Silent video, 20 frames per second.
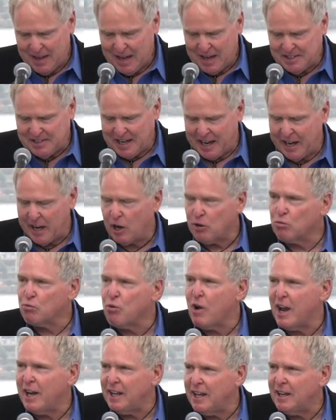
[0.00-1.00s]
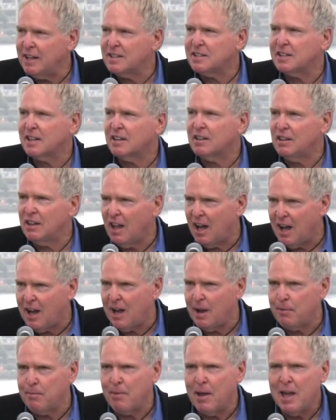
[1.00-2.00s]
as I get ready to
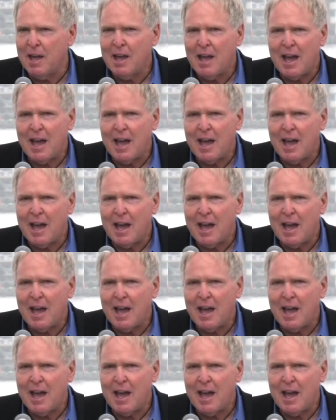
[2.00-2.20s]
climb,